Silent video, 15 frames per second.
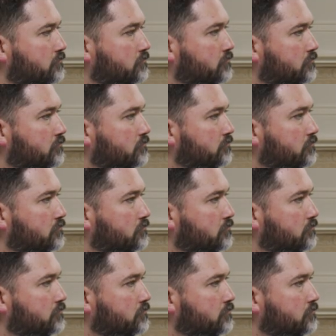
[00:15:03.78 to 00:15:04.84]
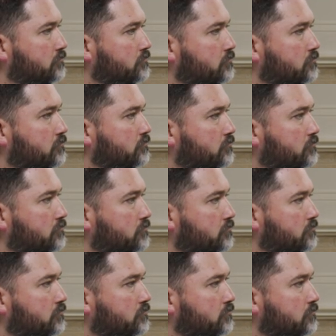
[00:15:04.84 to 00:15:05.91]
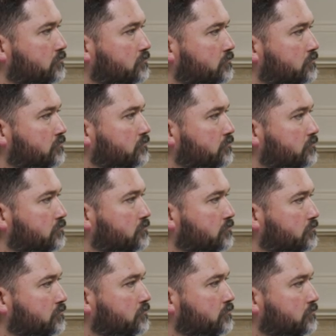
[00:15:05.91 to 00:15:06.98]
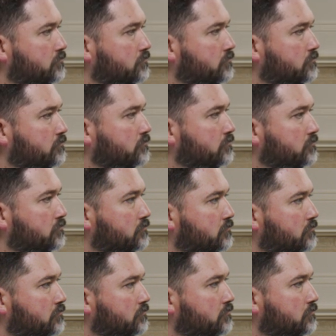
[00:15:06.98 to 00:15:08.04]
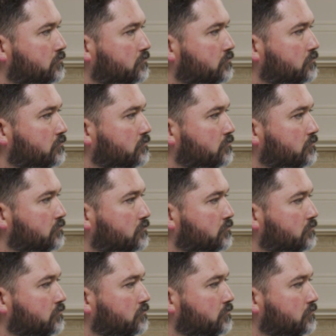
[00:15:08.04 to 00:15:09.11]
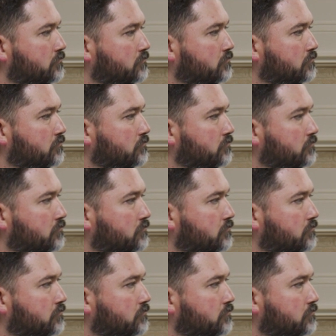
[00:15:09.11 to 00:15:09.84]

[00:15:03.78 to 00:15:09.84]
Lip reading: The person shown says nothing.